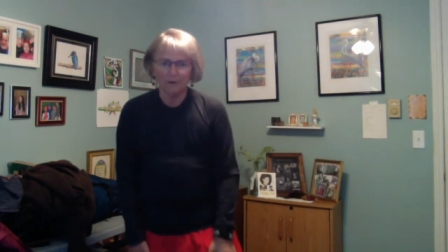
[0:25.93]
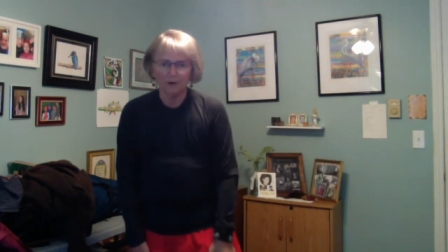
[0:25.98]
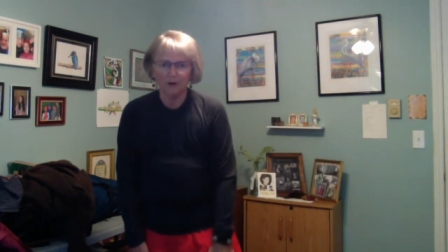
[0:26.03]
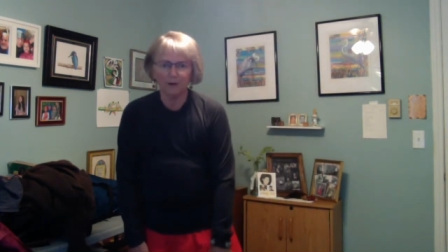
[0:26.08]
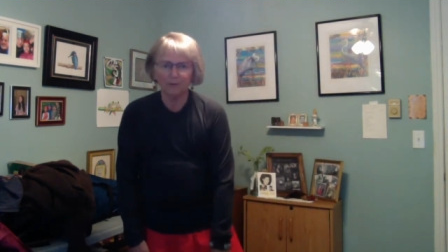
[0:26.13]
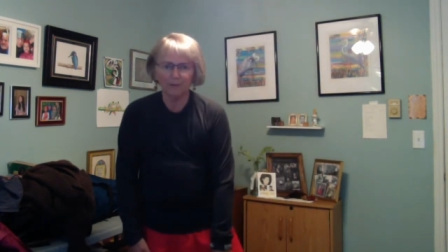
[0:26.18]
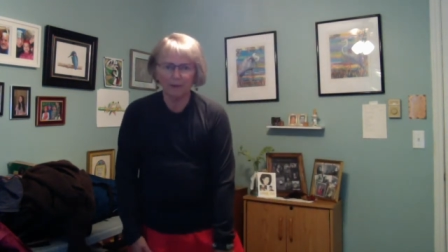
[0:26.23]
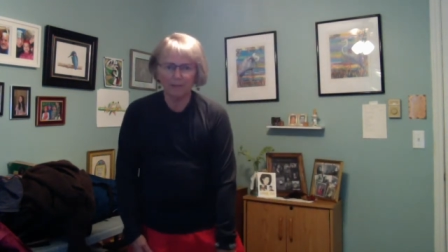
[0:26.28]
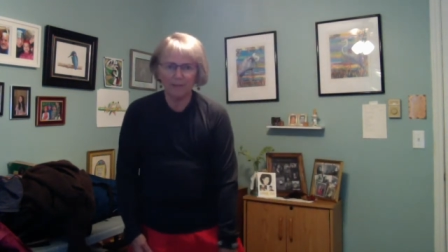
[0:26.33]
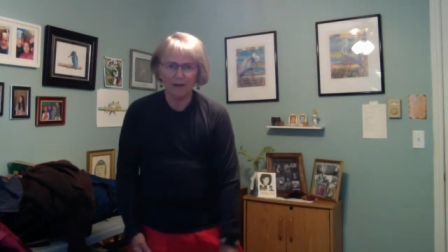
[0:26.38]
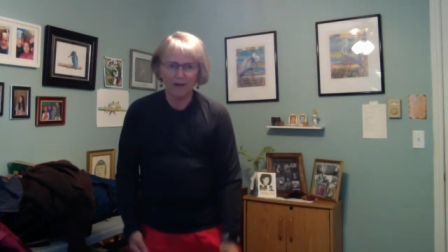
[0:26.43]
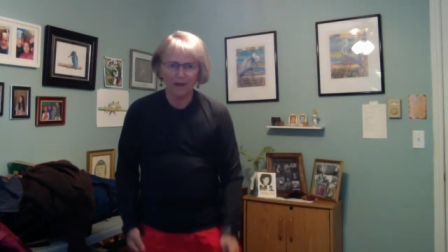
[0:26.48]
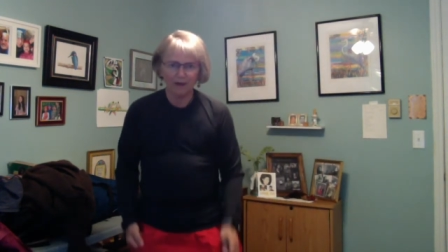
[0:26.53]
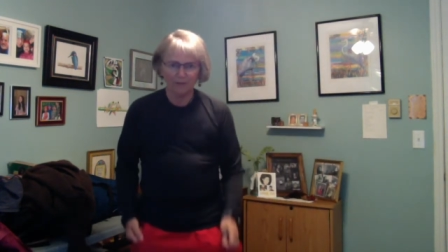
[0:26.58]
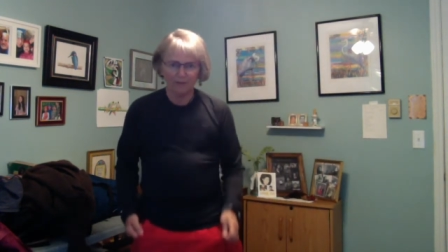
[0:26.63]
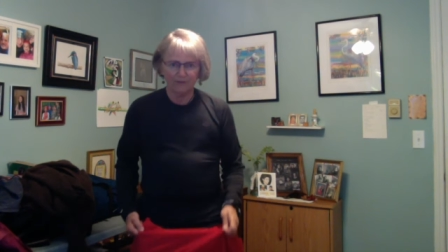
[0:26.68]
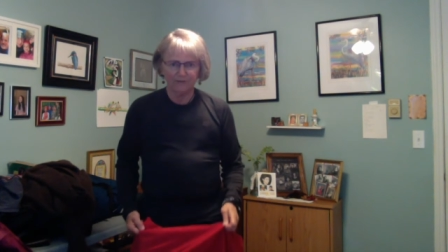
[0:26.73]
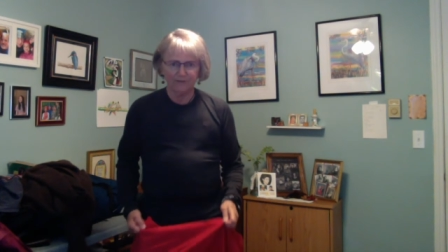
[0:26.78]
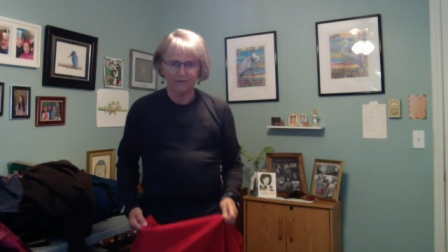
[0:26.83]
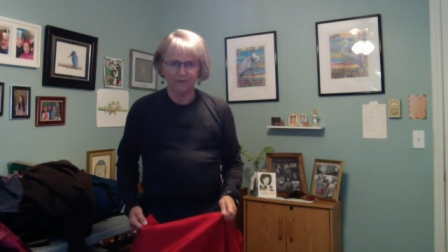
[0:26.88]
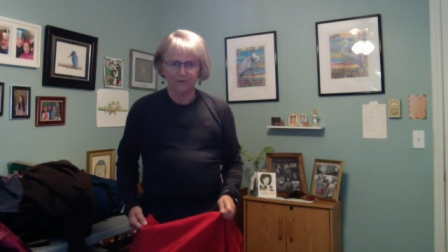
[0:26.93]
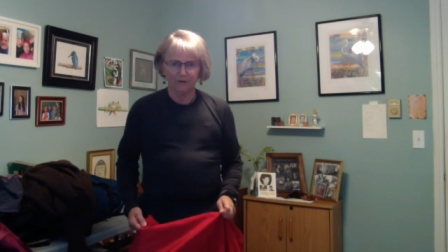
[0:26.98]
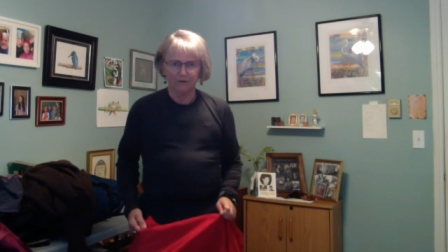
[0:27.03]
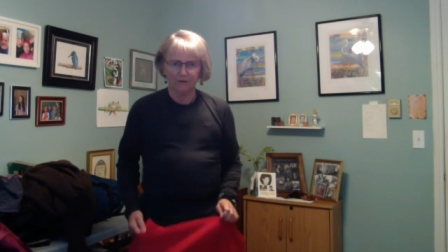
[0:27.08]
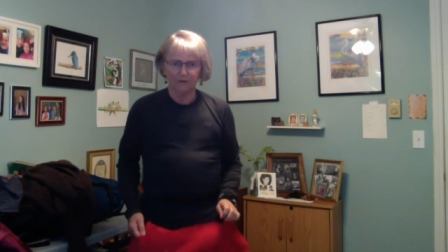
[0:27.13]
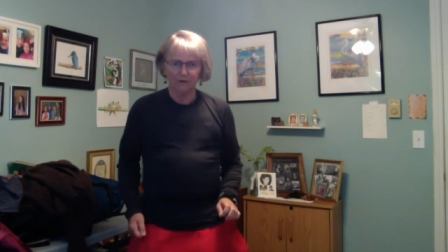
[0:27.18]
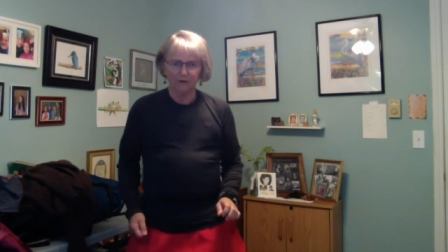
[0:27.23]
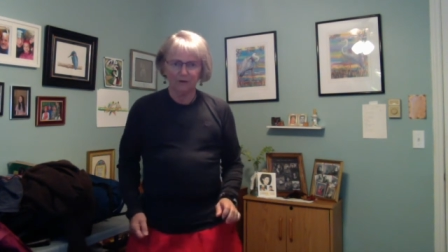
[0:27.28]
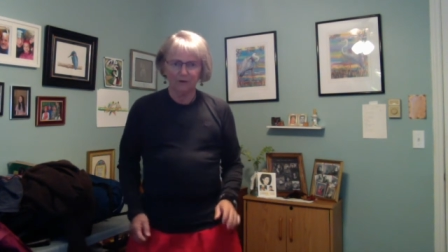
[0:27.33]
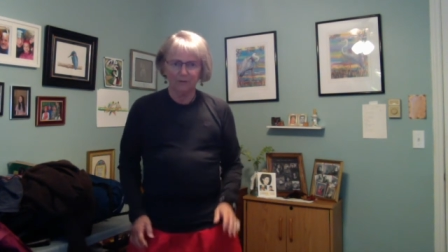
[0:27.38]
on my Macabi
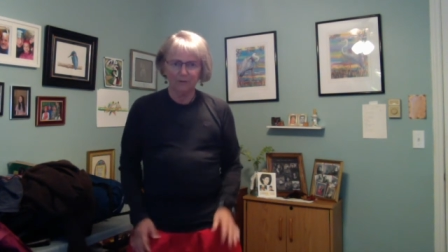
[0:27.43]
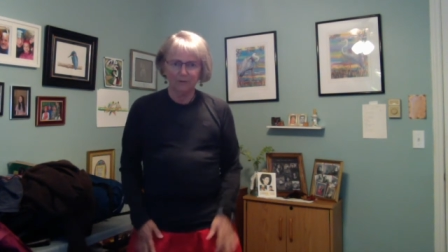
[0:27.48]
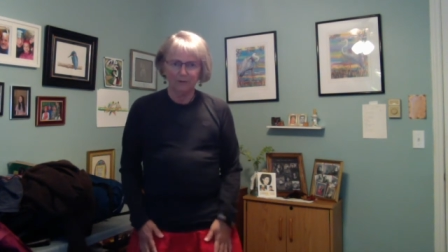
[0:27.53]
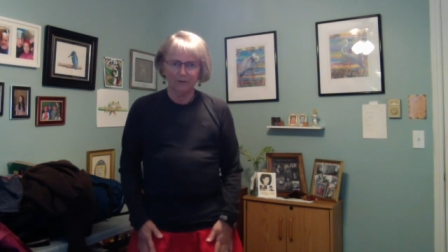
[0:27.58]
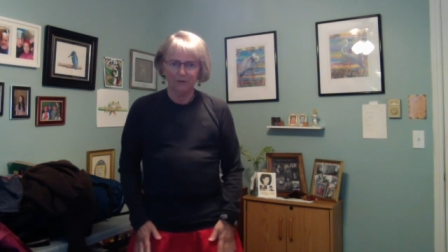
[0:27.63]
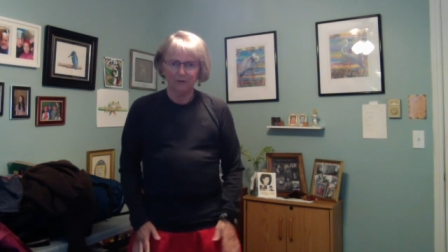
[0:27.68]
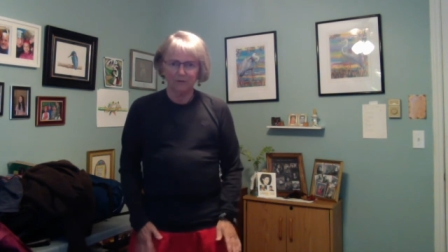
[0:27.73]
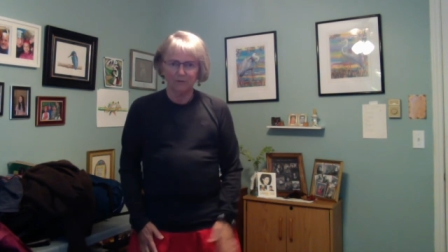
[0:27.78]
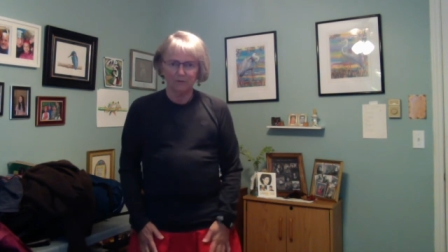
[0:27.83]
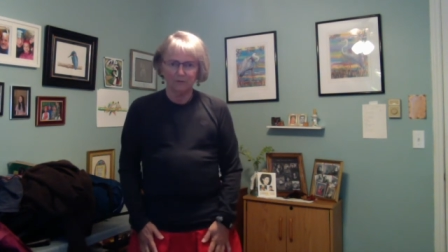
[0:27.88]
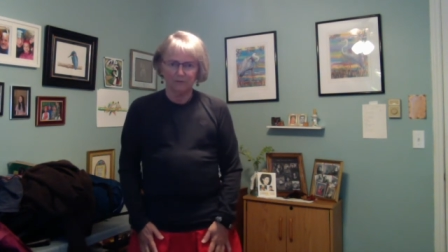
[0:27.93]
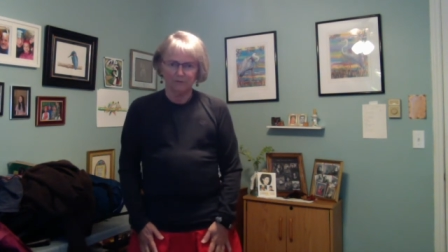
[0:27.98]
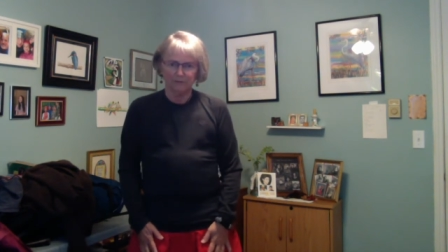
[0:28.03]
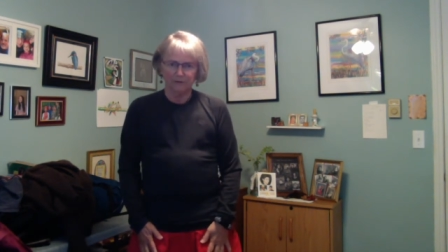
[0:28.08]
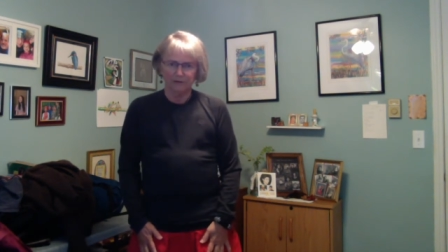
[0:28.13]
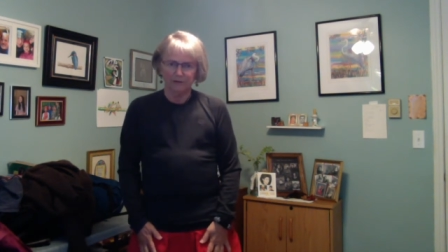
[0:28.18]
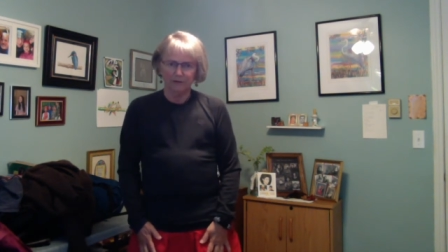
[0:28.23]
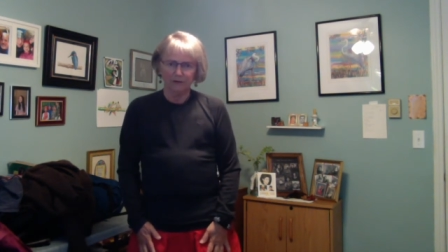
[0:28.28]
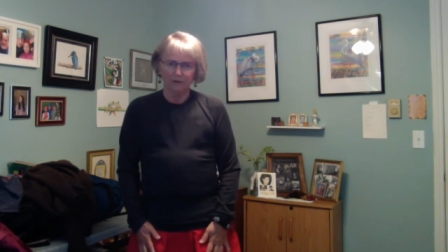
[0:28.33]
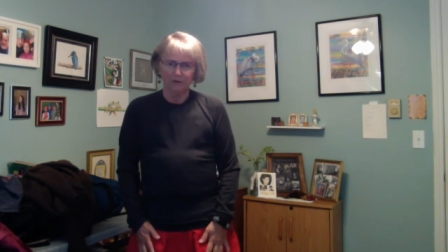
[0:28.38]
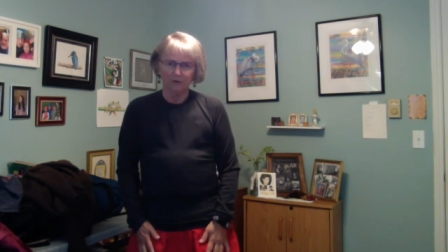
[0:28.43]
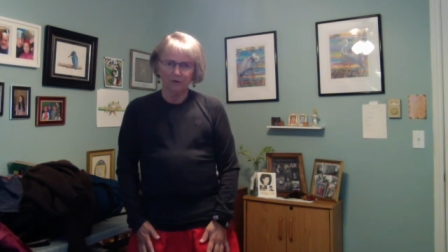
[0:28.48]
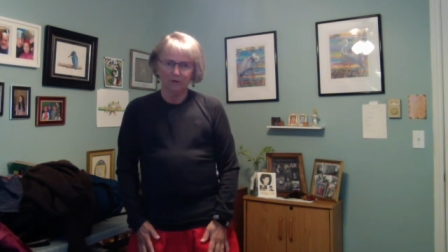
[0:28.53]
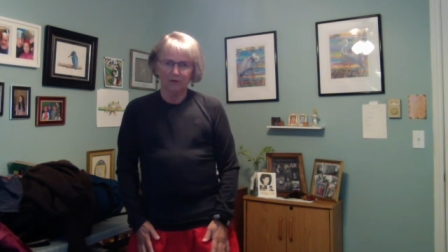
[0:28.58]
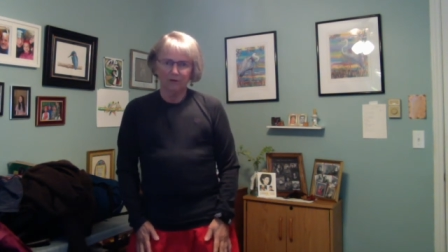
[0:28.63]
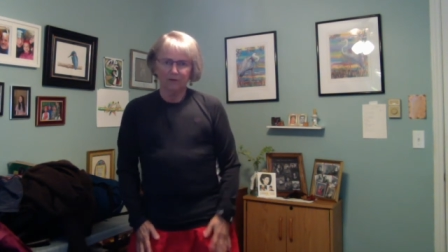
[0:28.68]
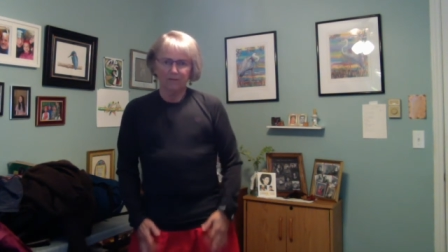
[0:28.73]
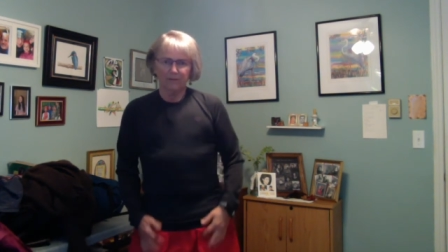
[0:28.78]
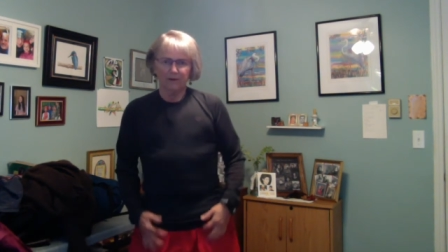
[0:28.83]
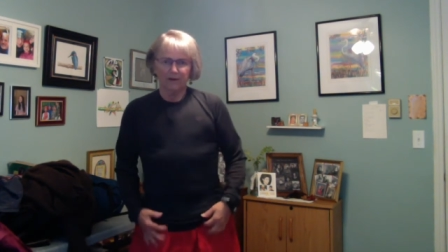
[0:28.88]
skirt, and I'm going to do a video
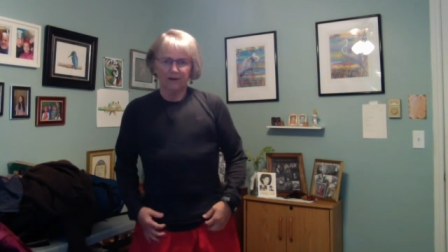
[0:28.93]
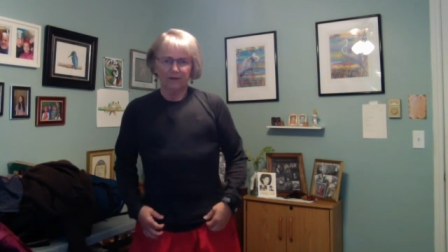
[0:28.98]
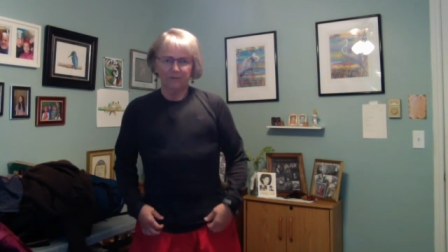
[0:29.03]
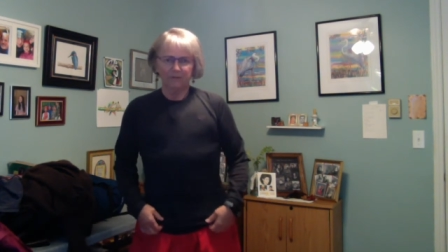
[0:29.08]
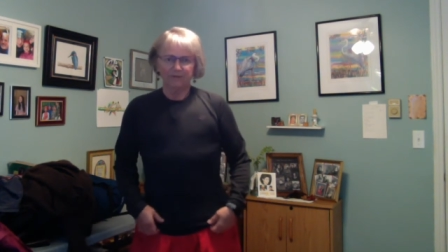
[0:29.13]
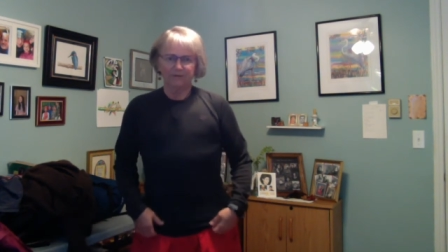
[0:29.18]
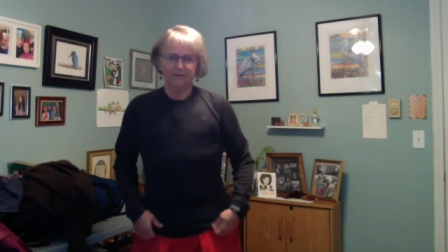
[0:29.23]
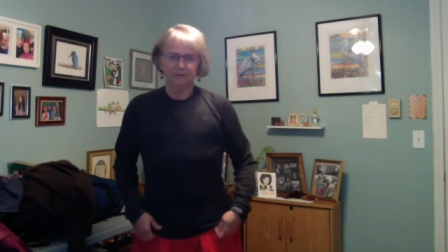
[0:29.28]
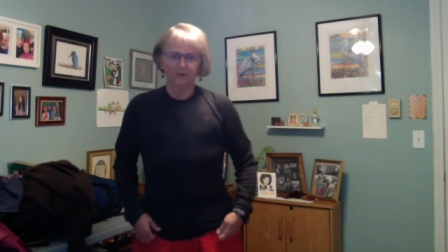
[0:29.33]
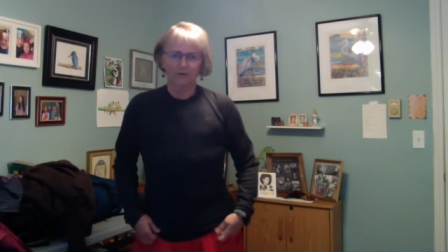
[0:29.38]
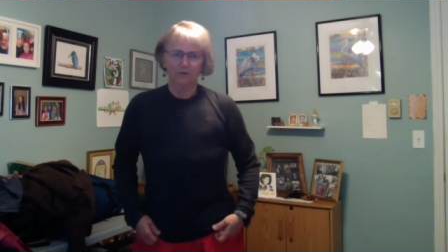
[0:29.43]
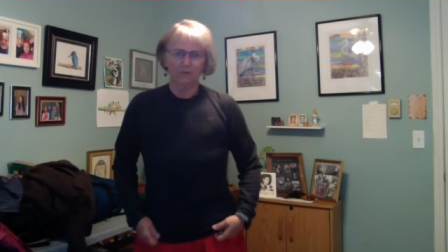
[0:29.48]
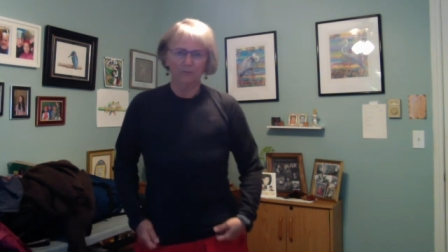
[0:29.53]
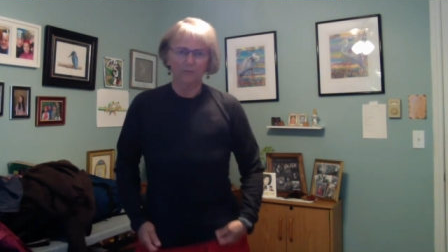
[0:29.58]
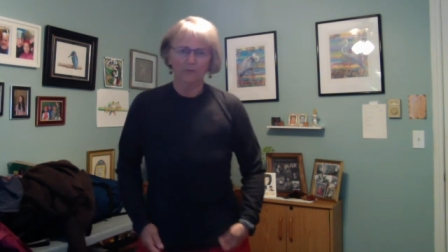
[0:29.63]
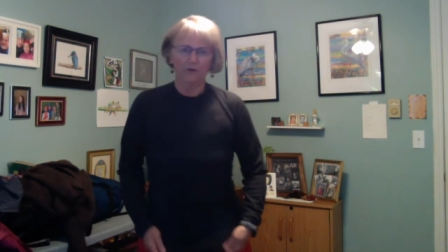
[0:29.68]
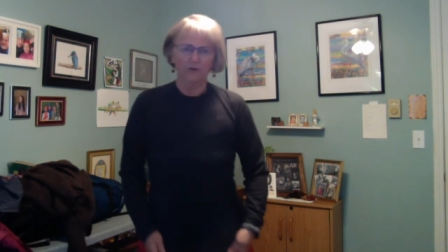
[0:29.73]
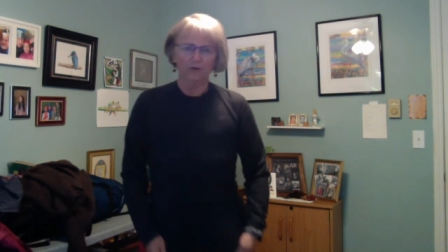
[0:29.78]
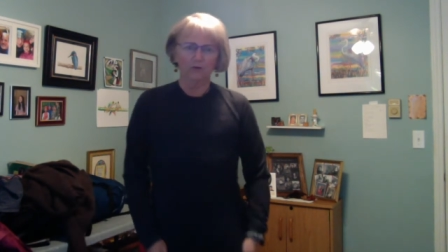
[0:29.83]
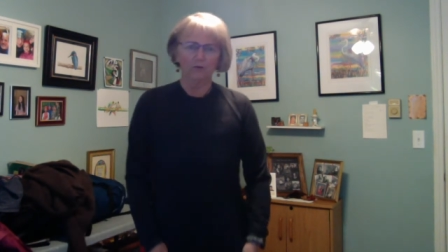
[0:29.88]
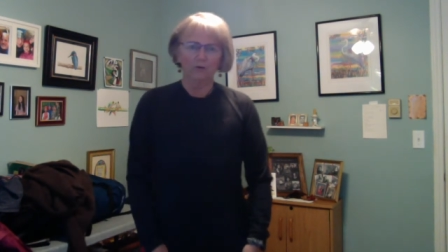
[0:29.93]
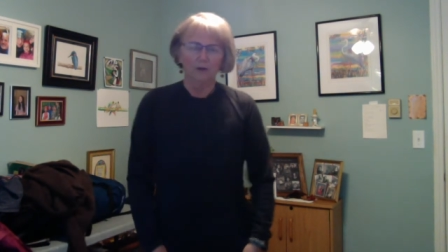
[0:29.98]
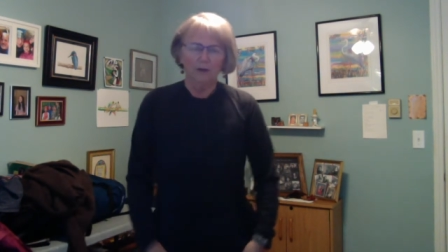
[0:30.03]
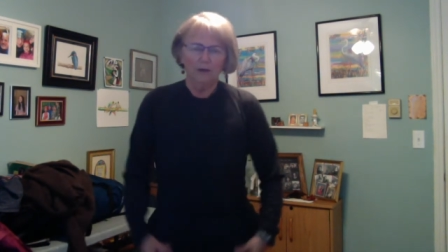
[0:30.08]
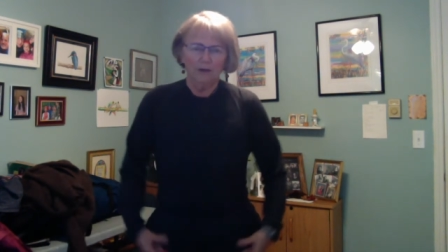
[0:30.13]
on the Macabi skirt for you.